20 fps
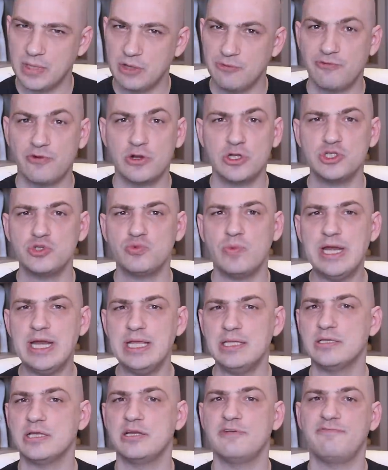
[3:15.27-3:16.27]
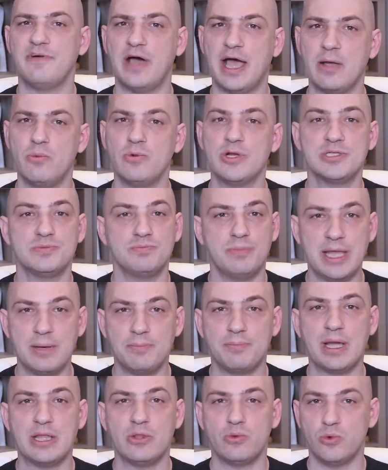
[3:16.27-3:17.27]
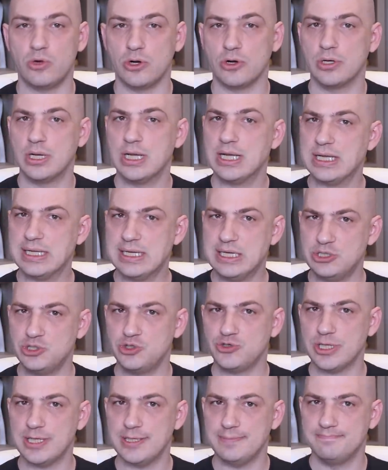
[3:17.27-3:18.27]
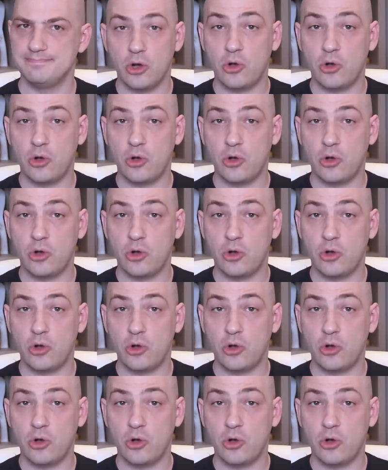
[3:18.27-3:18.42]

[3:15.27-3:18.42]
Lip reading: First, we need to define what is meant by the word country.